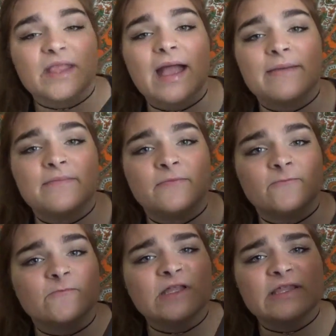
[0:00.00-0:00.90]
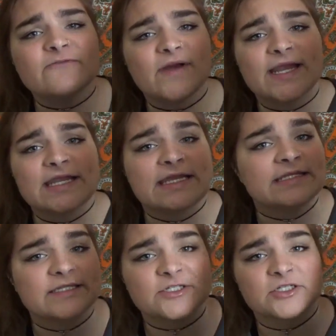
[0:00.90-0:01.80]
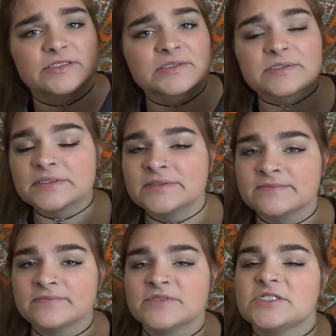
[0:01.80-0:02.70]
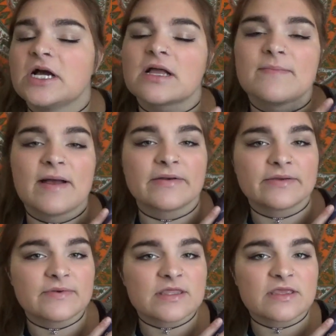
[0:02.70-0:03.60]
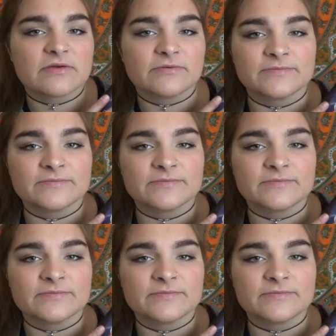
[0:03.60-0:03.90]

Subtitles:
I'm really ready to just talk about it with you.